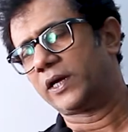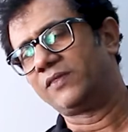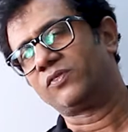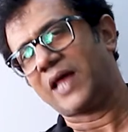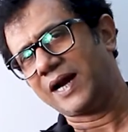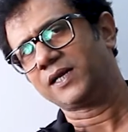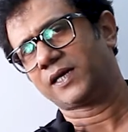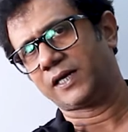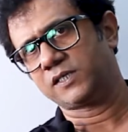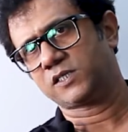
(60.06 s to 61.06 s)
in that
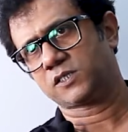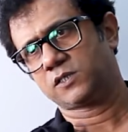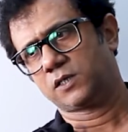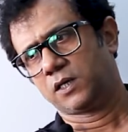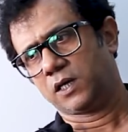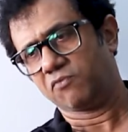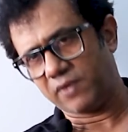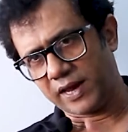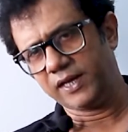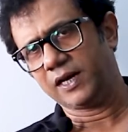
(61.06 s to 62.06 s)
case, if
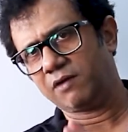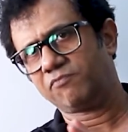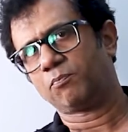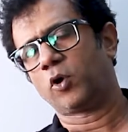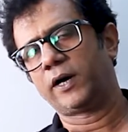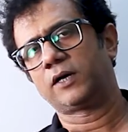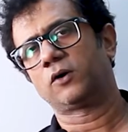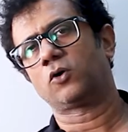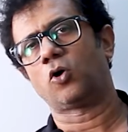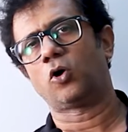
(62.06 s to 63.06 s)
any left
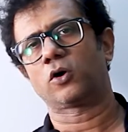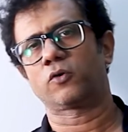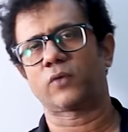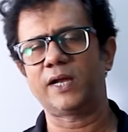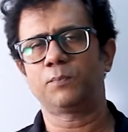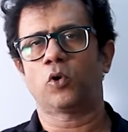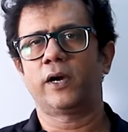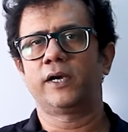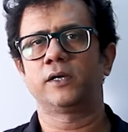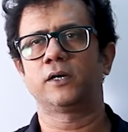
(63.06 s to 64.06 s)
pointer or right
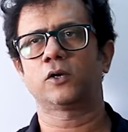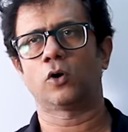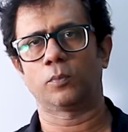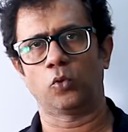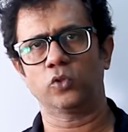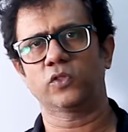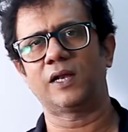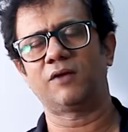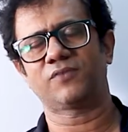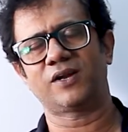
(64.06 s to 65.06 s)
pointer or both the
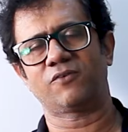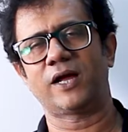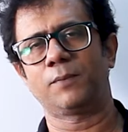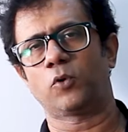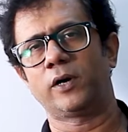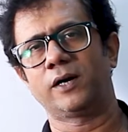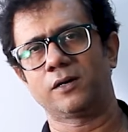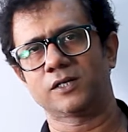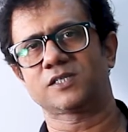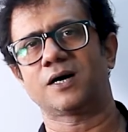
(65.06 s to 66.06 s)
left and right
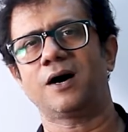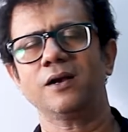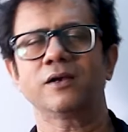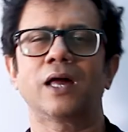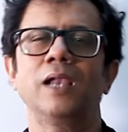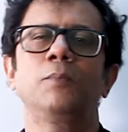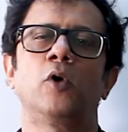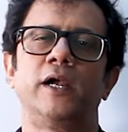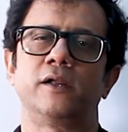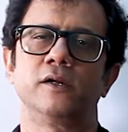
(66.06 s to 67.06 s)
pointers are null
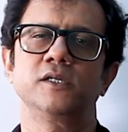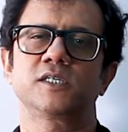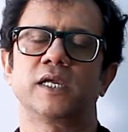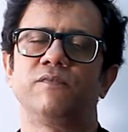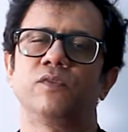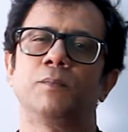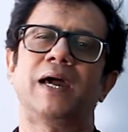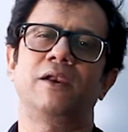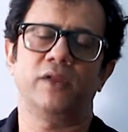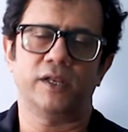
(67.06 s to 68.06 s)
pointers in the
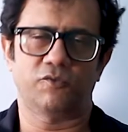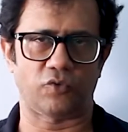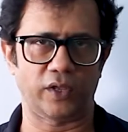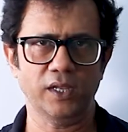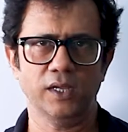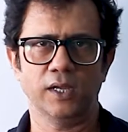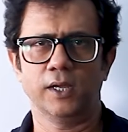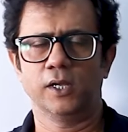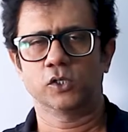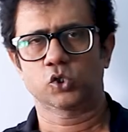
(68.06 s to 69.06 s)
binary tree,
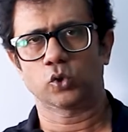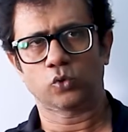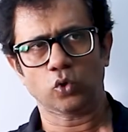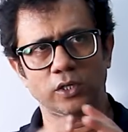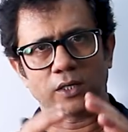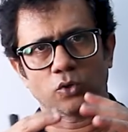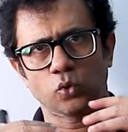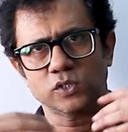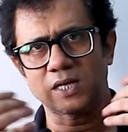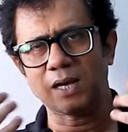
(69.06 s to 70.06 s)
so
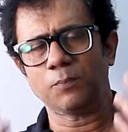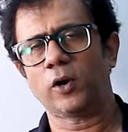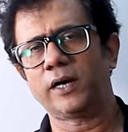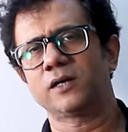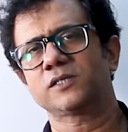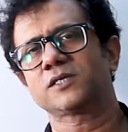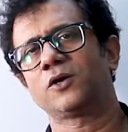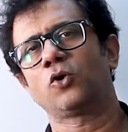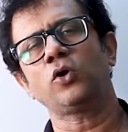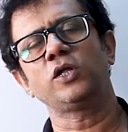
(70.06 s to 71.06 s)
those null pointers
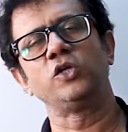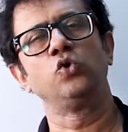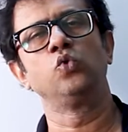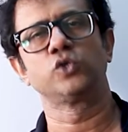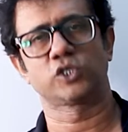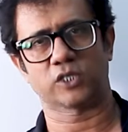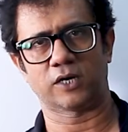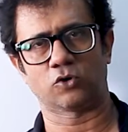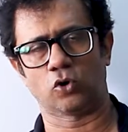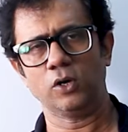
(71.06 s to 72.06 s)
are not used
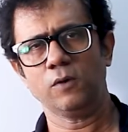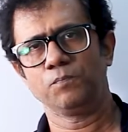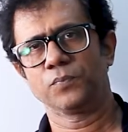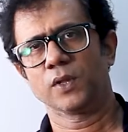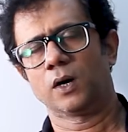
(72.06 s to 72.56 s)
at all.